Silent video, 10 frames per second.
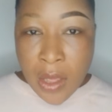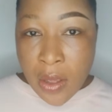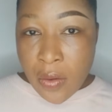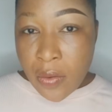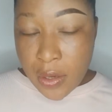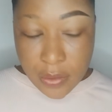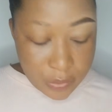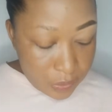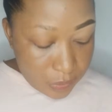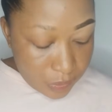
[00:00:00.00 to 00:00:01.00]
Okay,
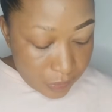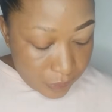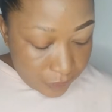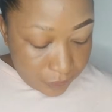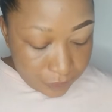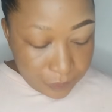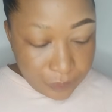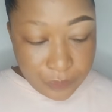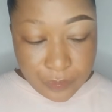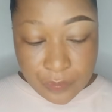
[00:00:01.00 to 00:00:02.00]
so
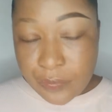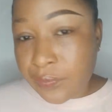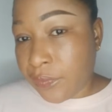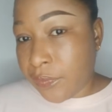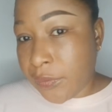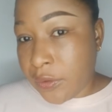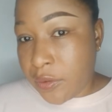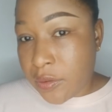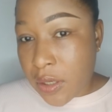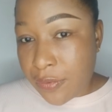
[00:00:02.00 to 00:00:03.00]
this
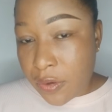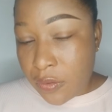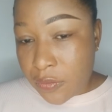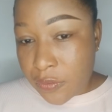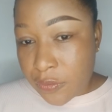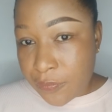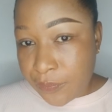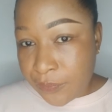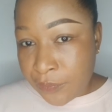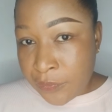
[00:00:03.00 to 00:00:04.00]
is how it looks,
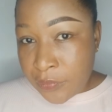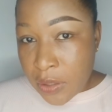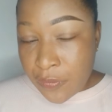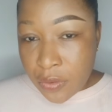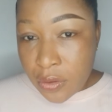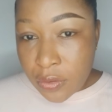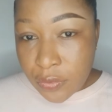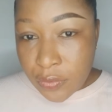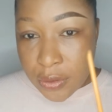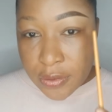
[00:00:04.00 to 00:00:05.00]
and we're gonna
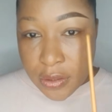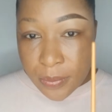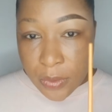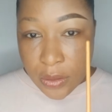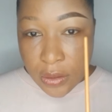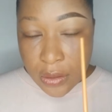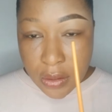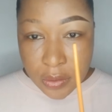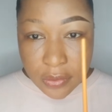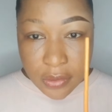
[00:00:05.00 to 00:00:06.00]
do the same thing, the
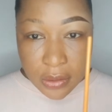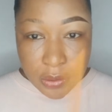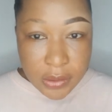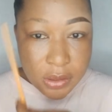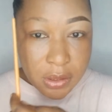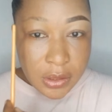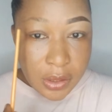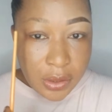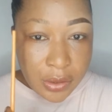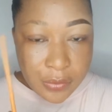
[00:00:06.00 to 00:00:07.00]
exact thing
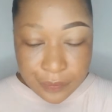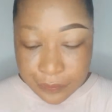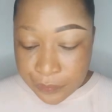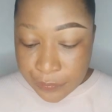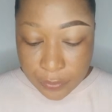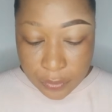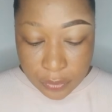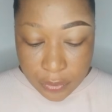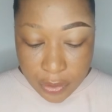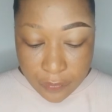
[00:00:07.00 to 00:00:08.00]
here.
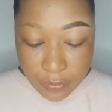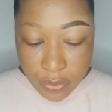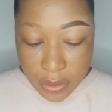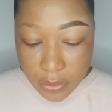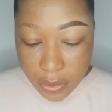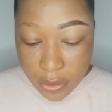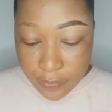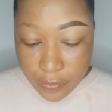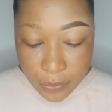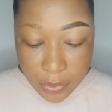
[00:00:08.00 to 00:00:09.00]
So if you were not here
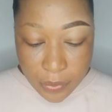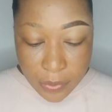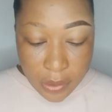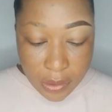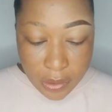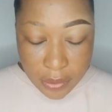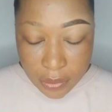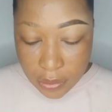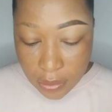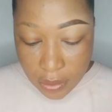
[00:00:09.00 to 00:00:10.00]
from the beginning,
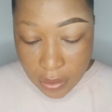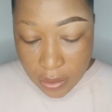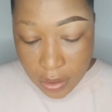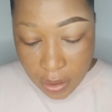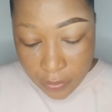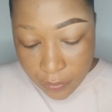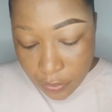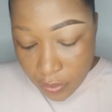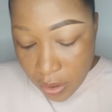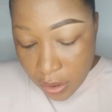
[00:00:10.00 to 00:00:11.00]
now
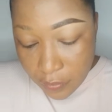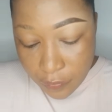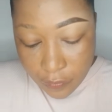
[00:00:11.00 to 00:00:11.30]
you have